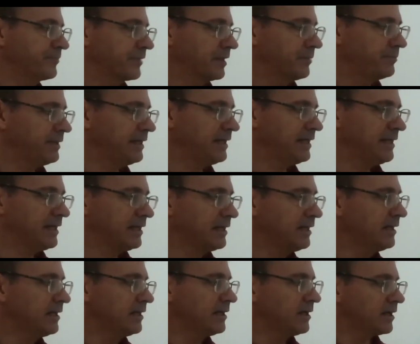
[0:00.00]
meaning
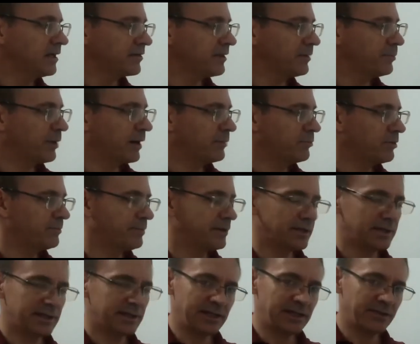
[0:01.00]
the
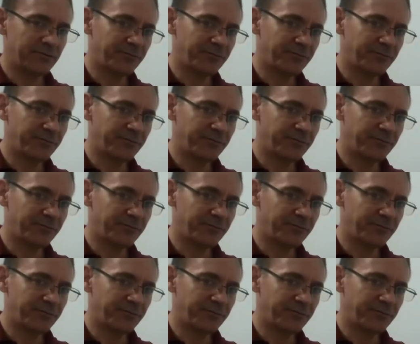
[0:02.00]
probability of